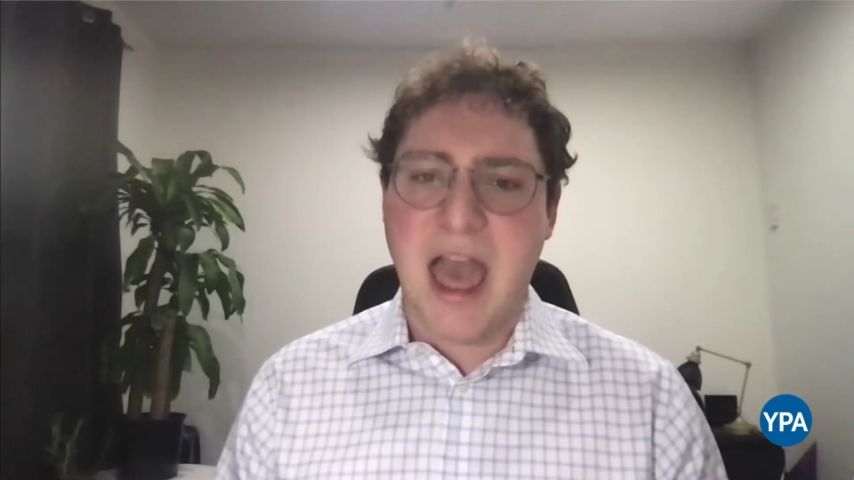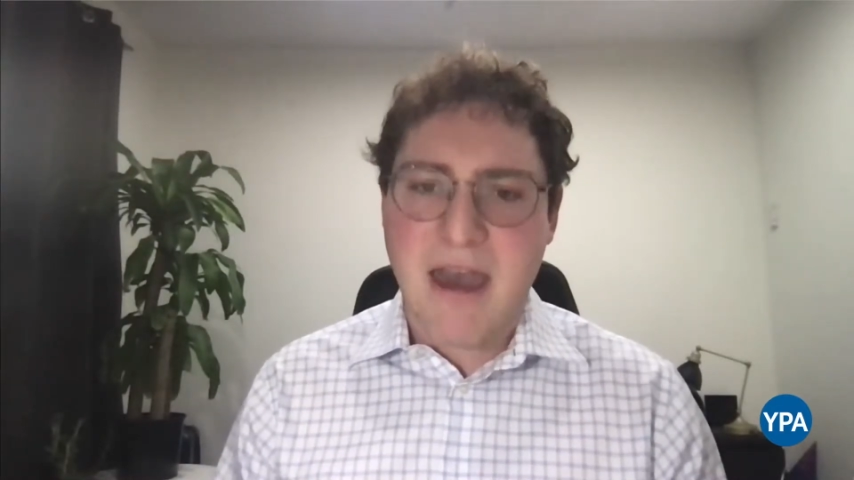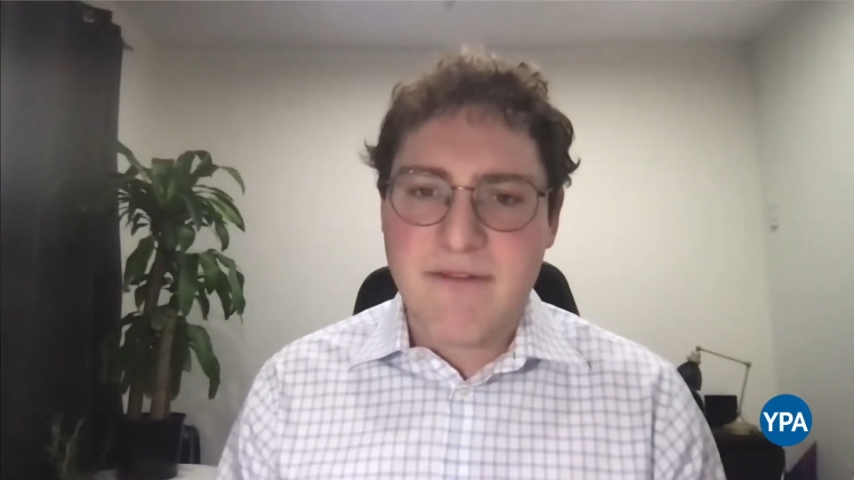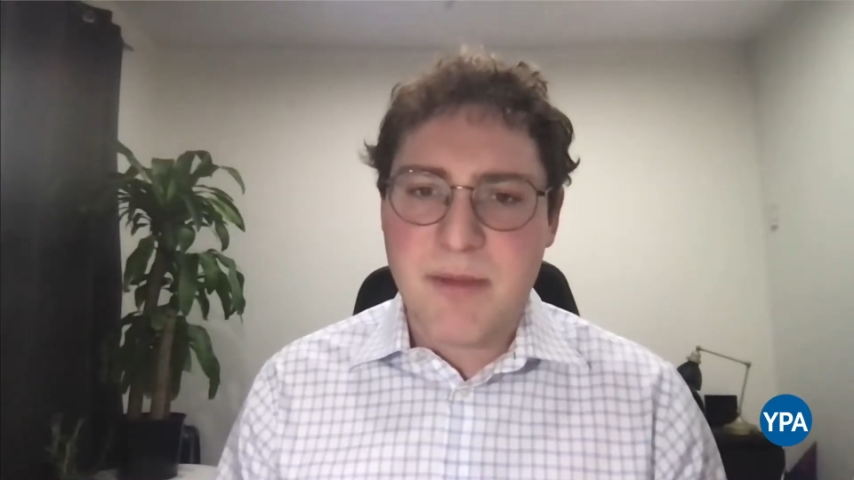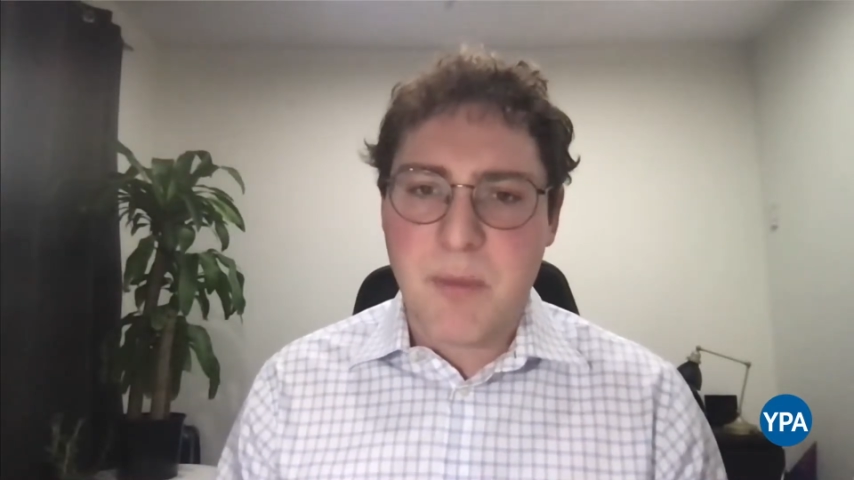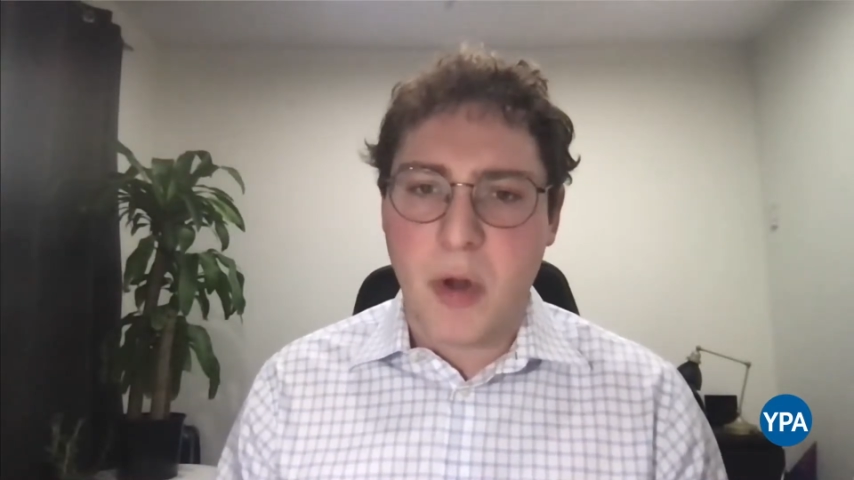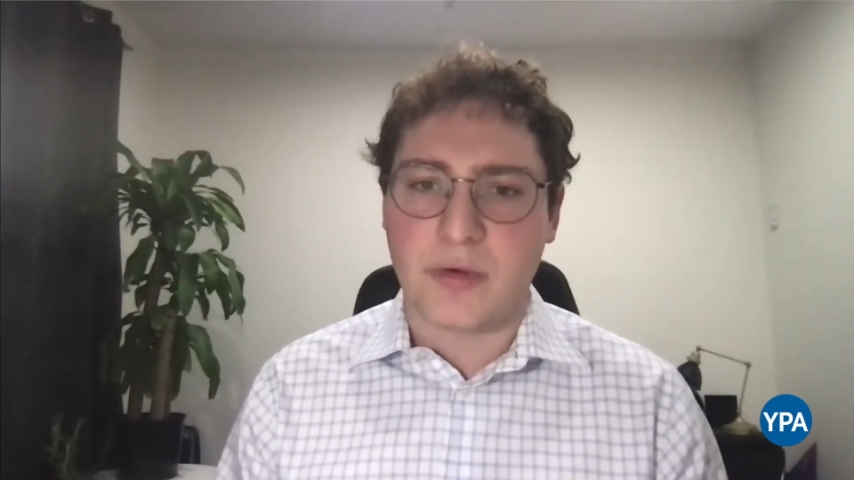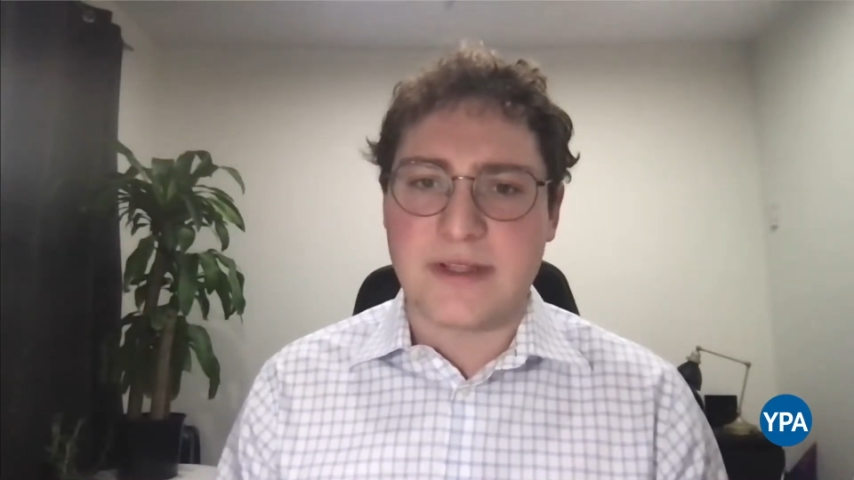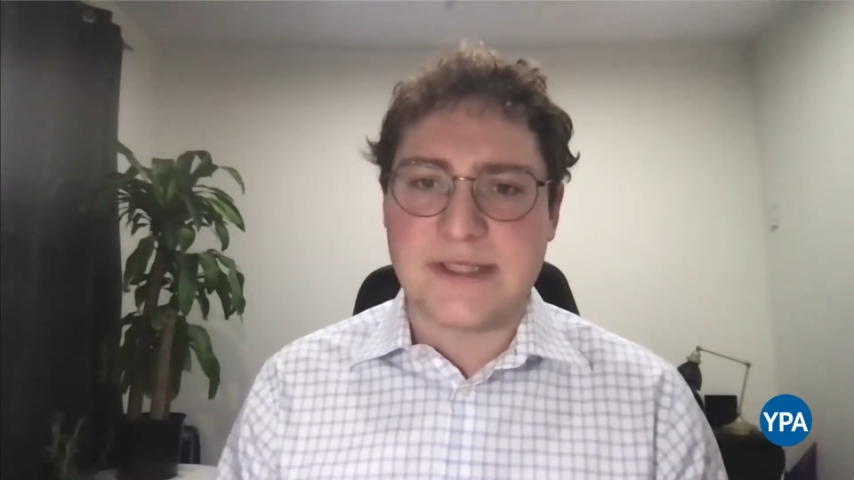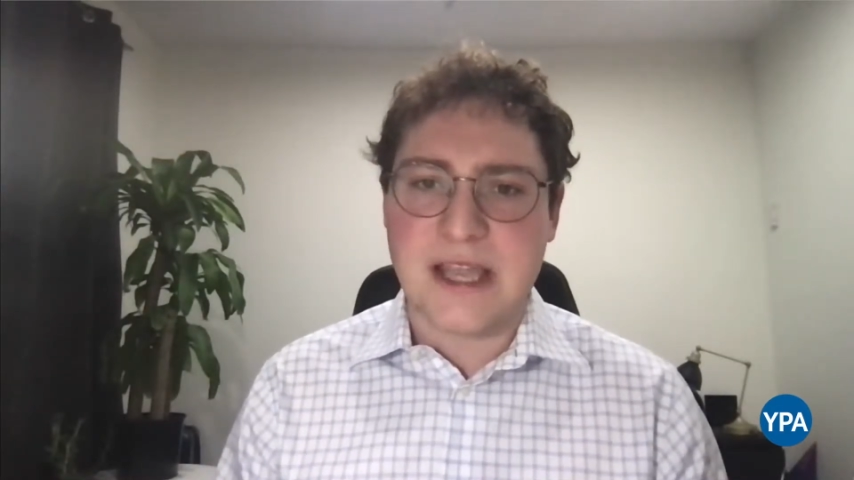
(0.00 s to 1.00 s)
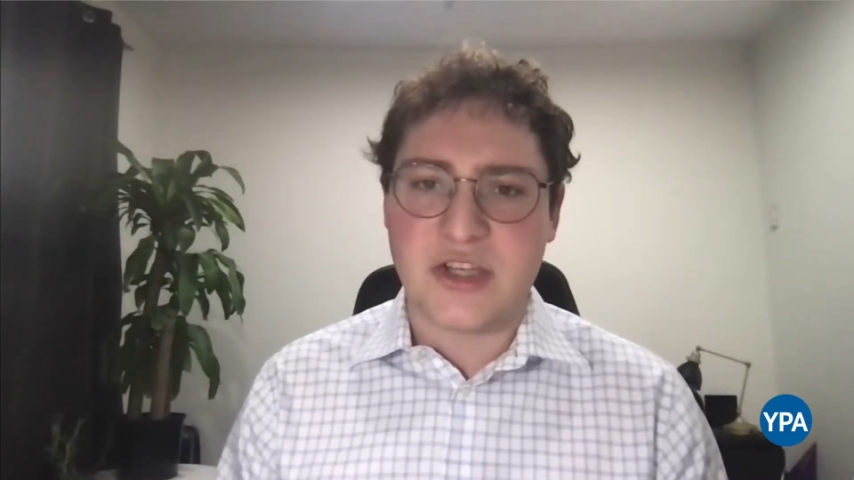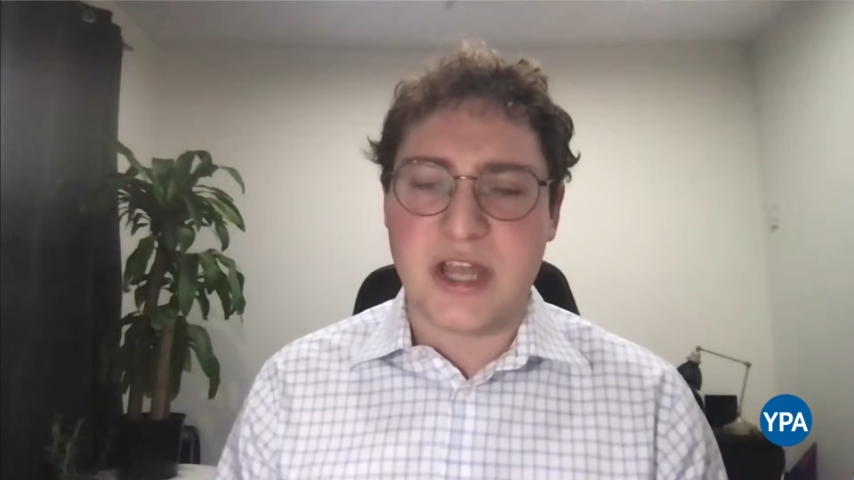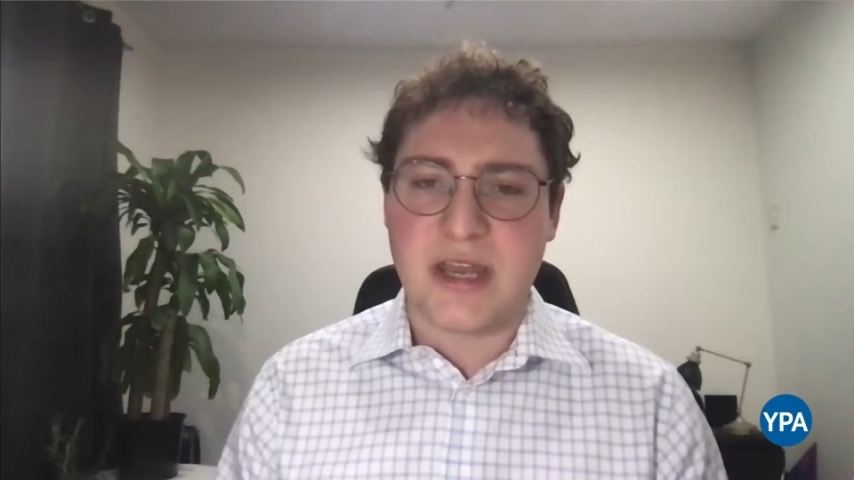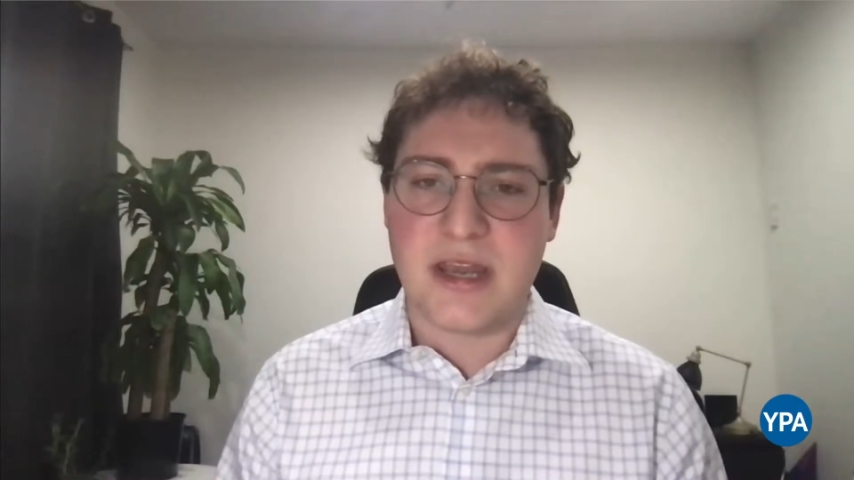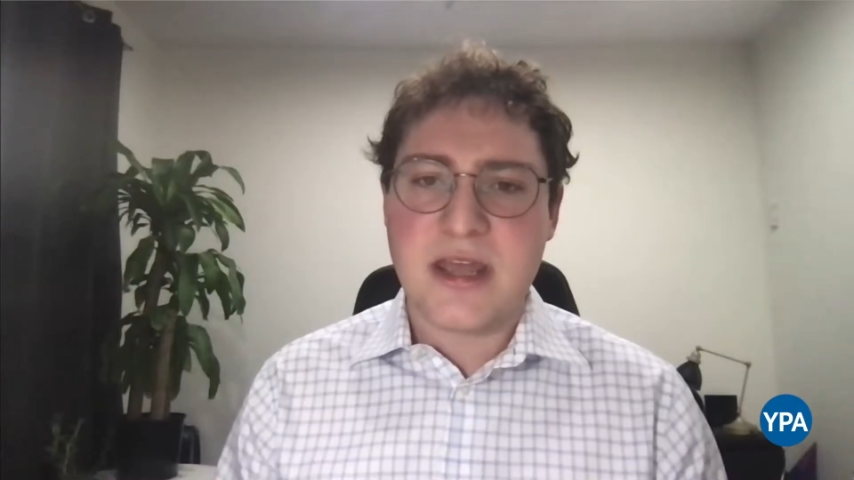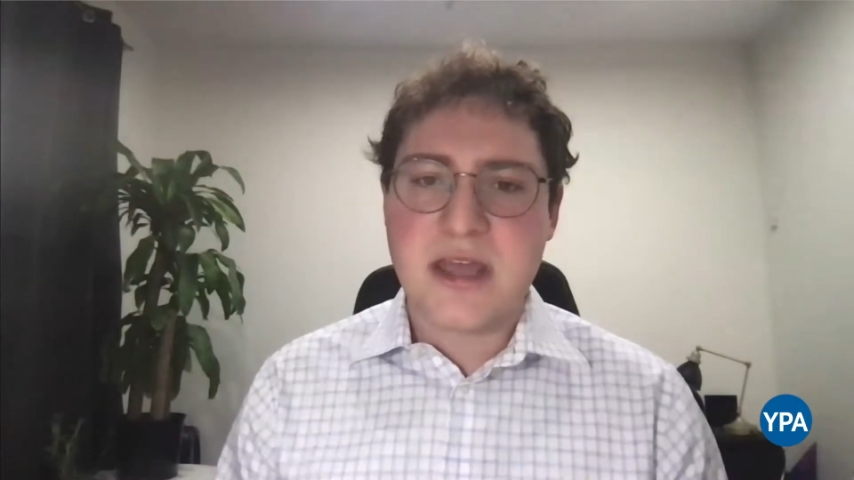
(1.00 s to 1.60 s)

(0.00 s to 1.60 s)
heavy polarization,